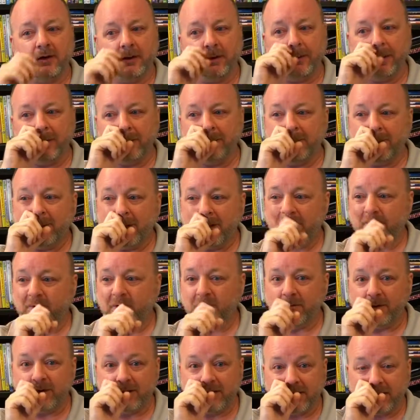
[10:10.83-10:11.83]
Do you open
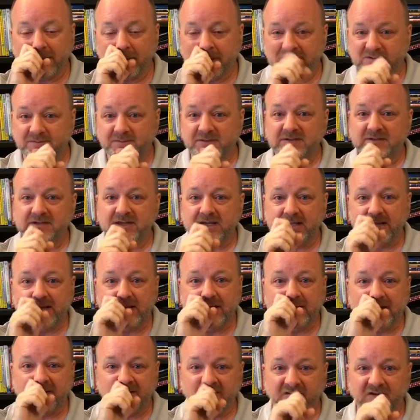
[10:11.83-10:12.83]
one on Christmas
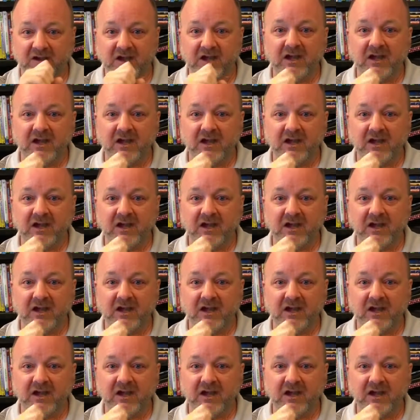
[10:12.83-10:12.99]
Eve?